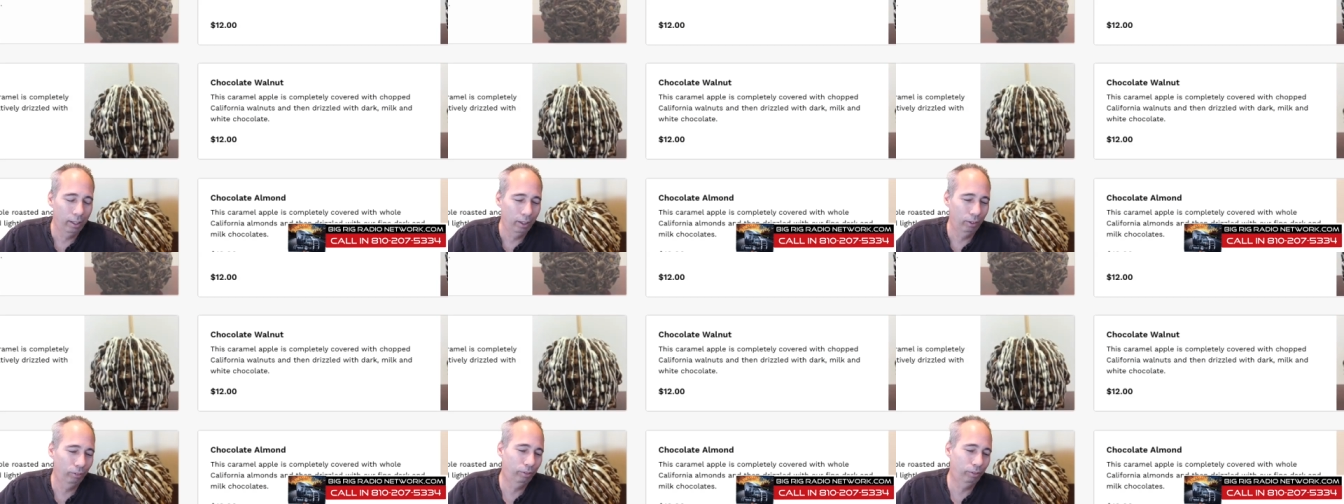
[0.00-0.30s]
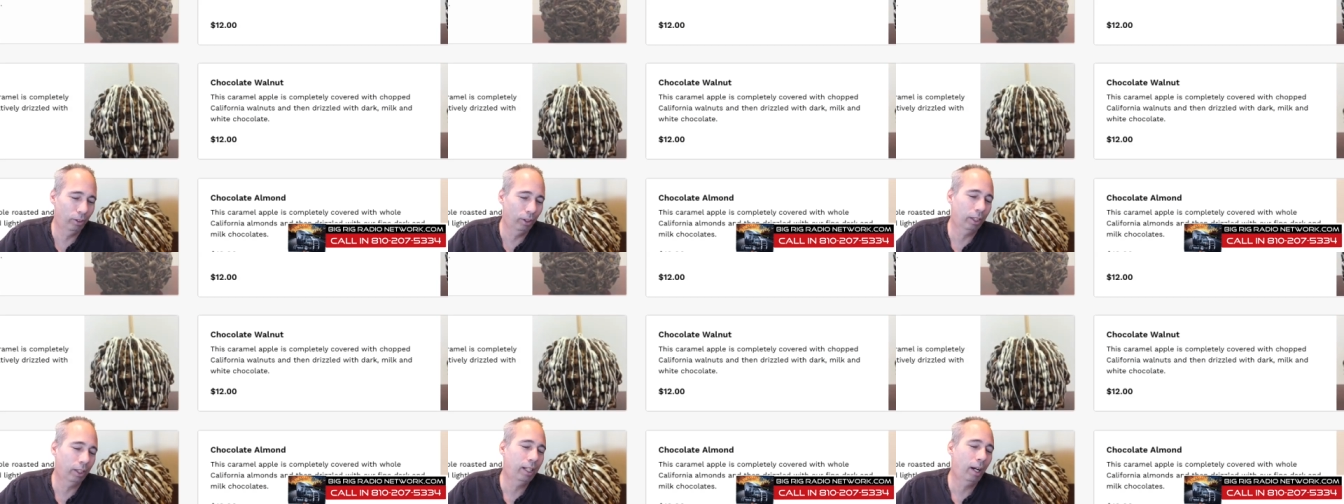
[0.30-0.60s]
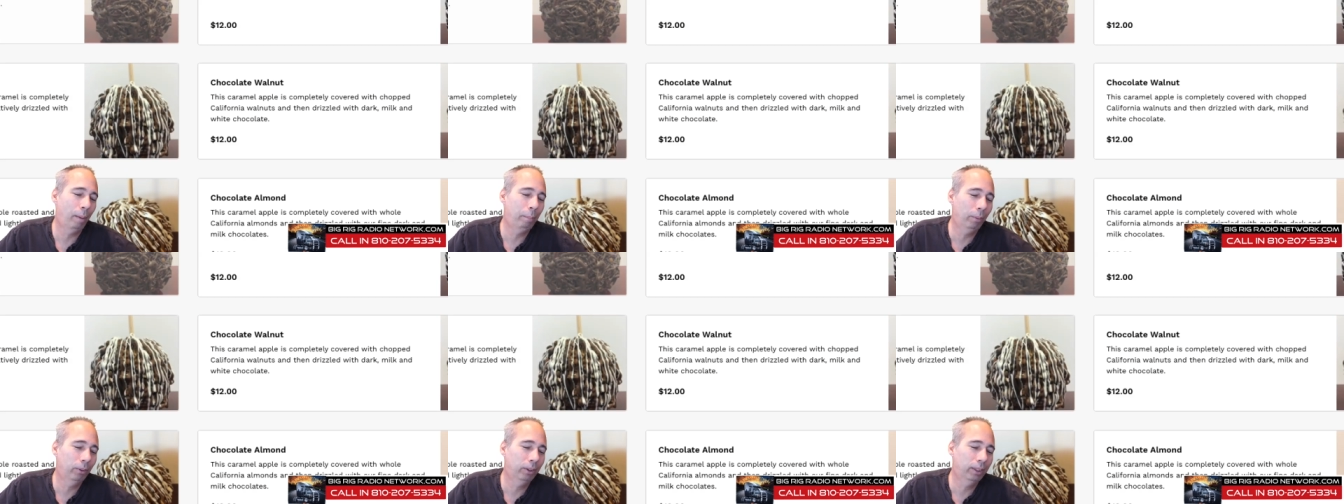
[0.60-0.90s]
for a
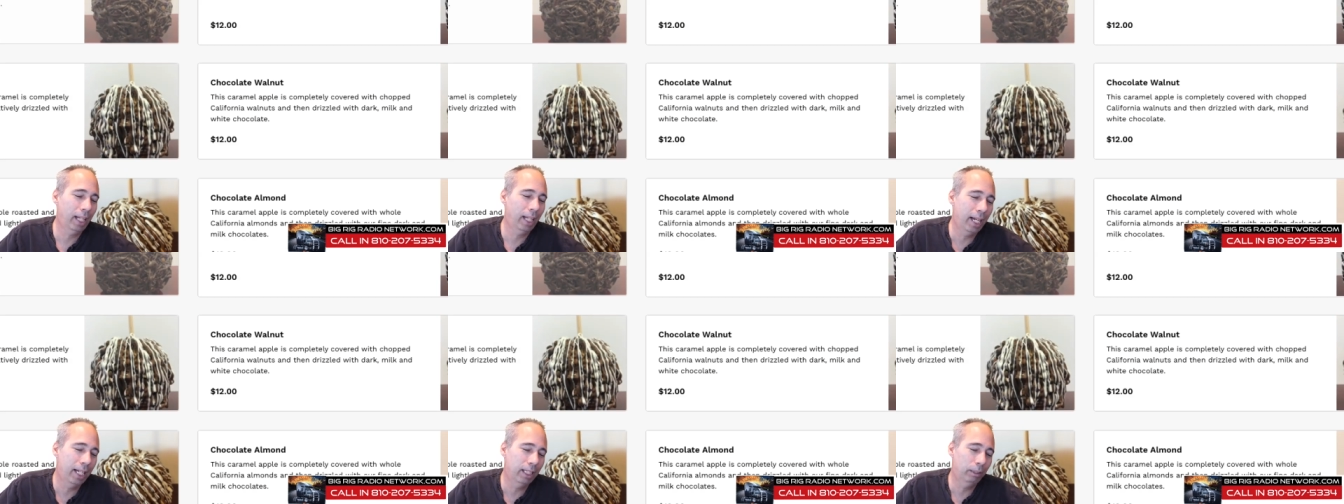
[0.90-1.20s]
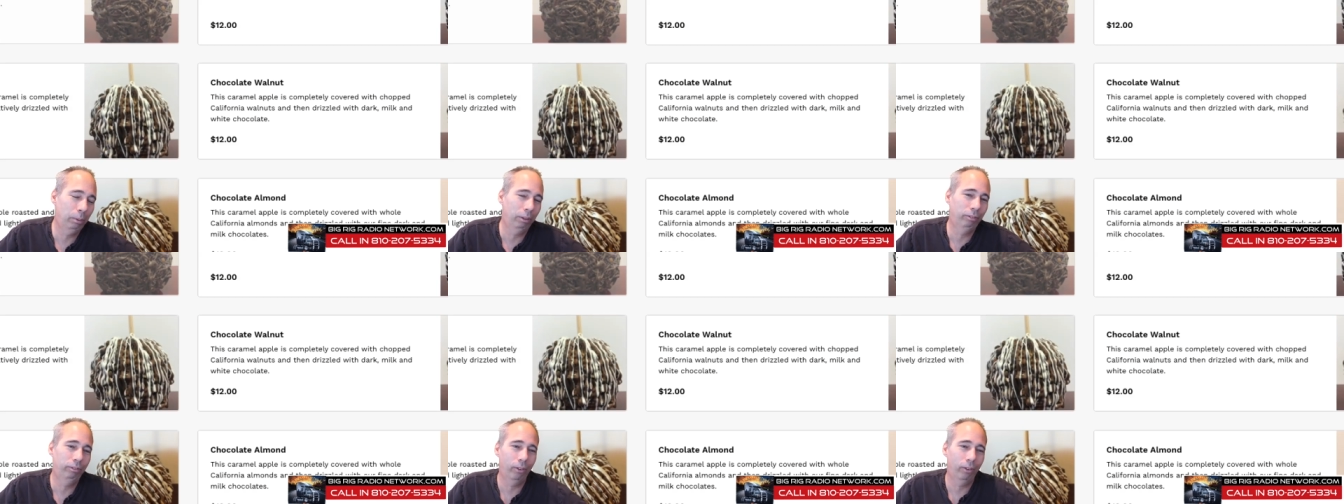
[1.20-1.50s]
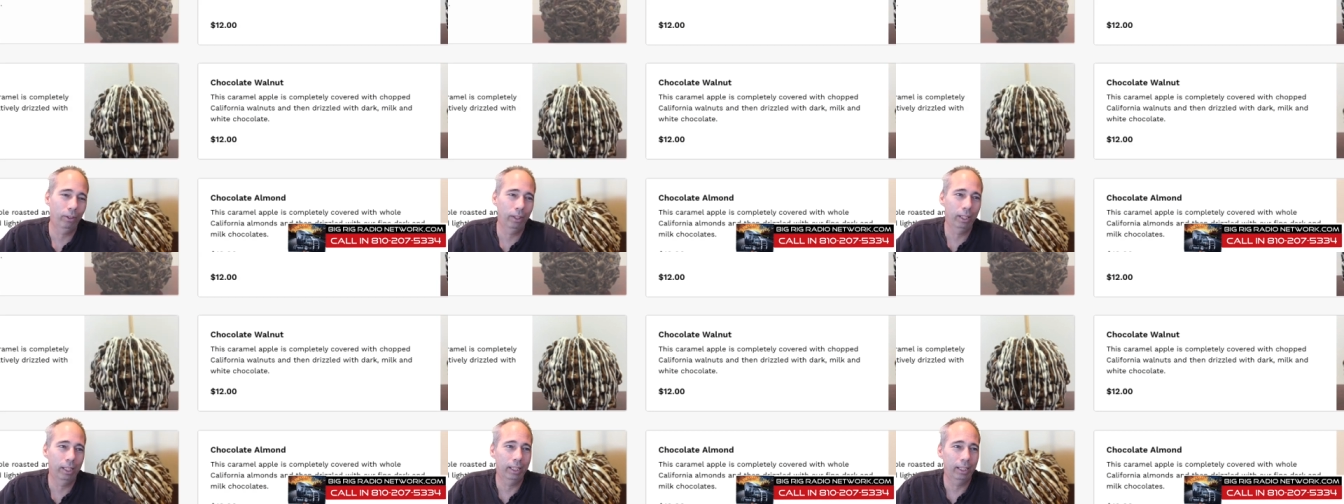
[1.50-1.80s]
couple days
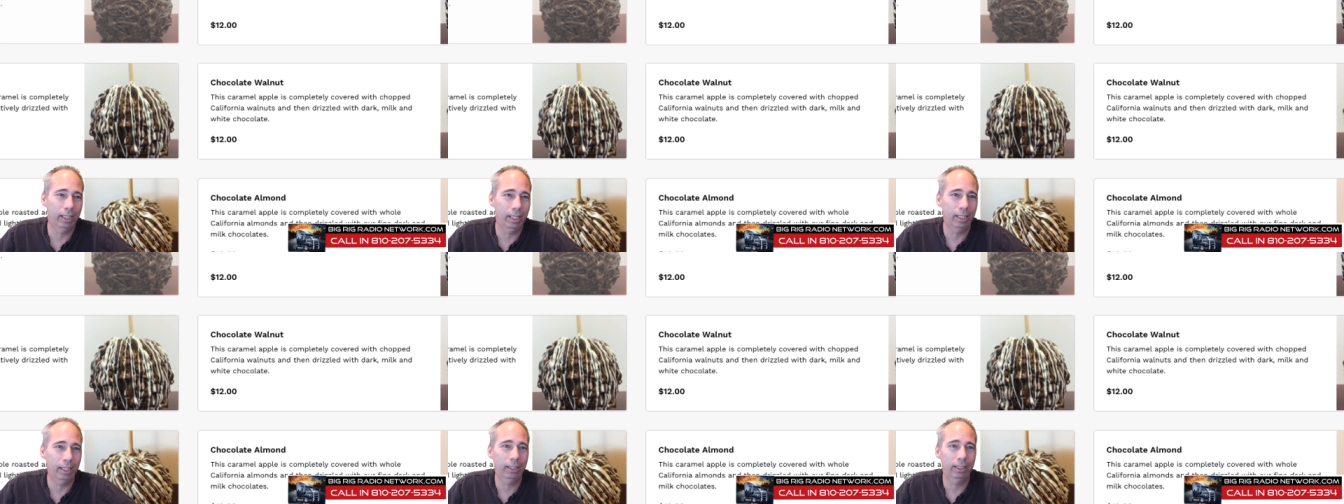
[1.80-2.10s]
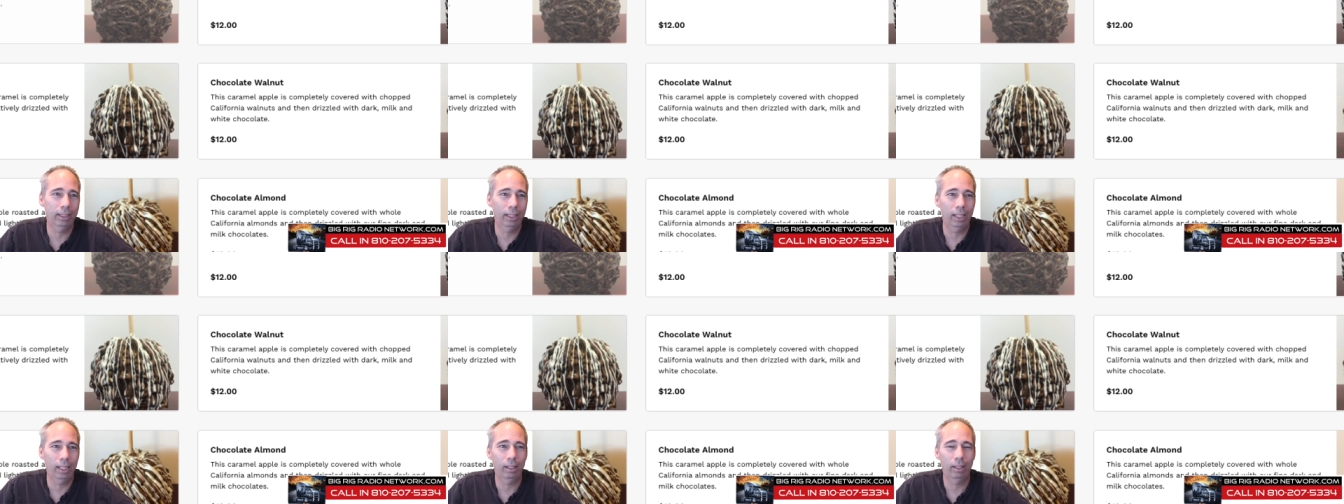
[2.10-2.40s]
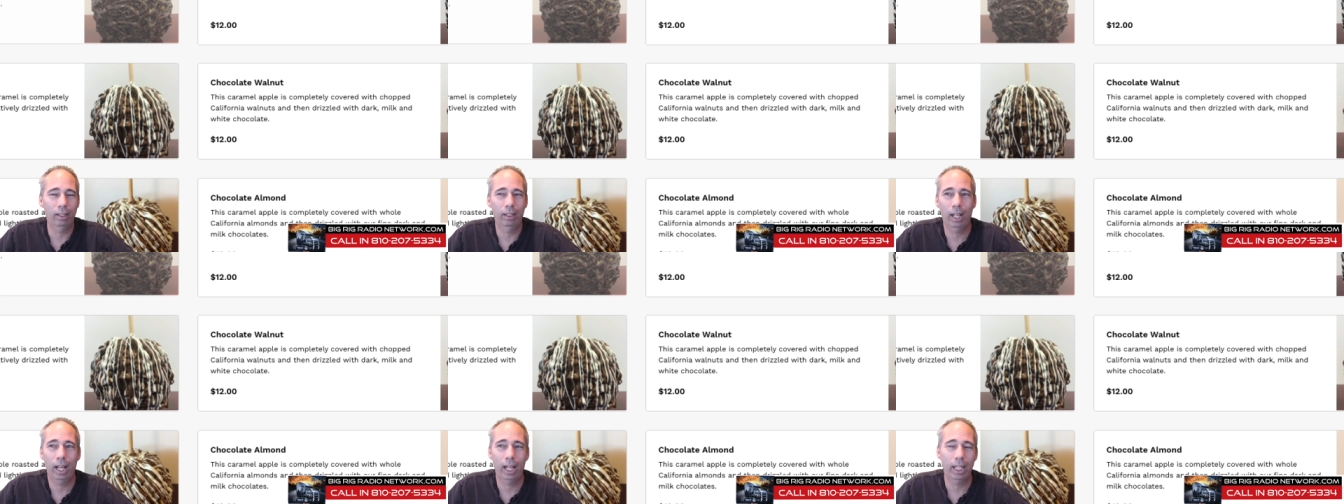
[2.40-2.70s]
before it gets there
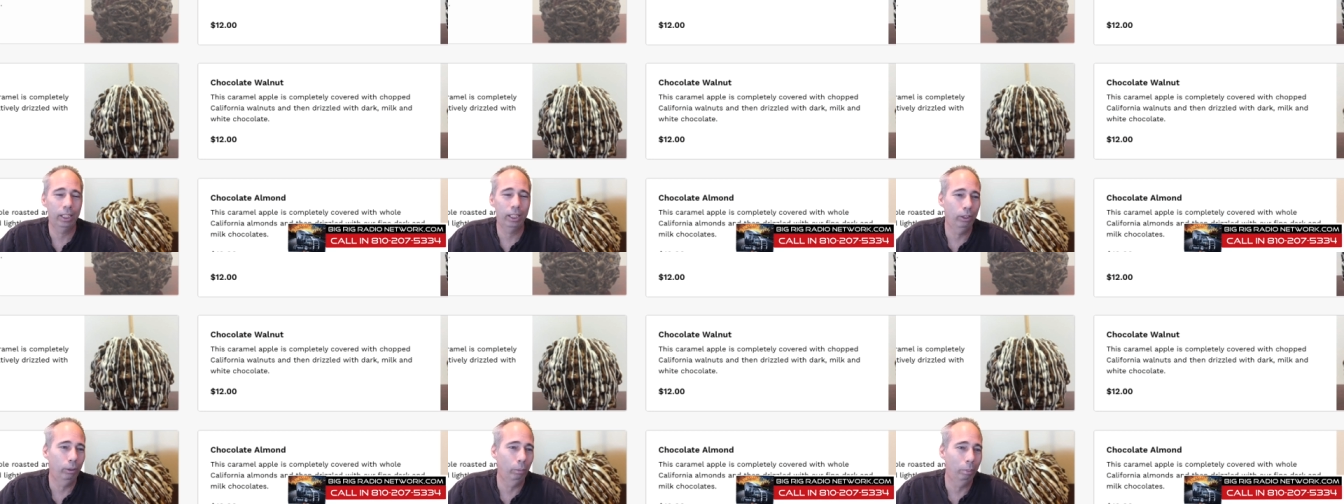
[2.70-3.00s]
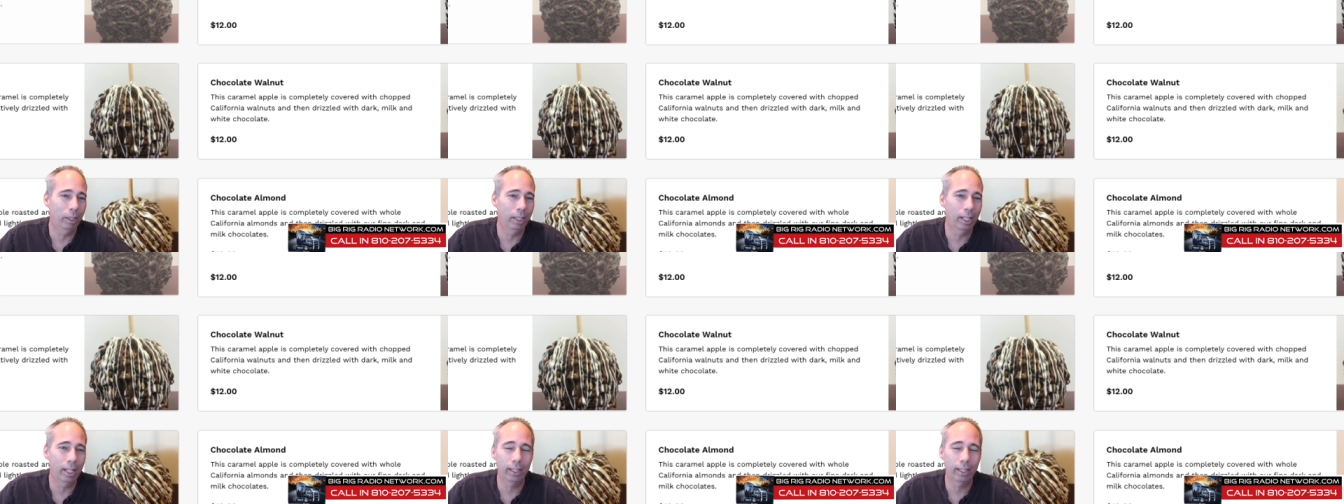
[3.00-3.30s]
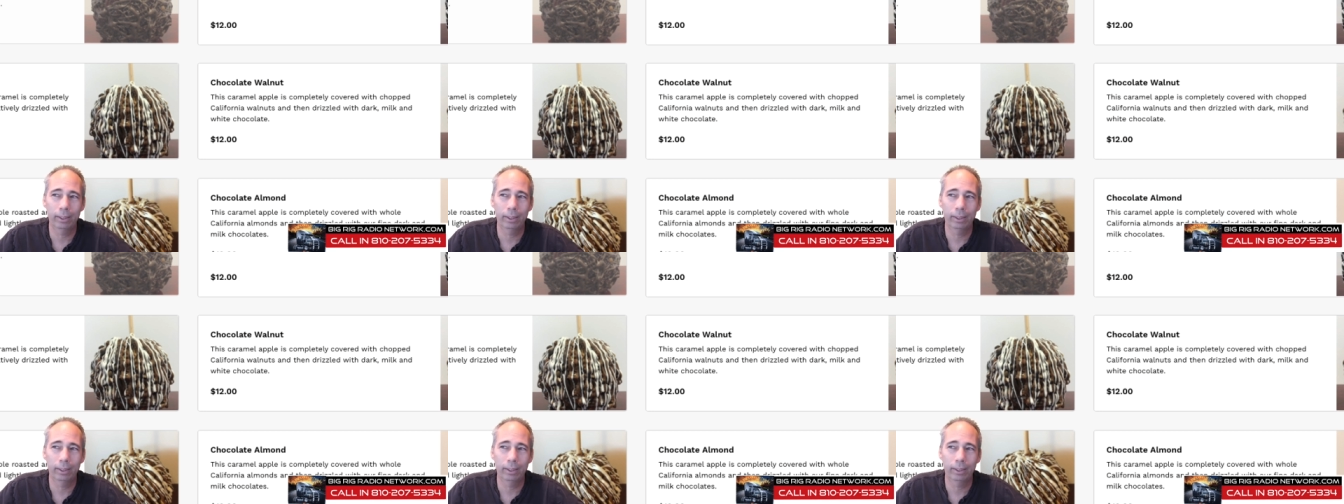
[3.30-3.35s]
on UPS.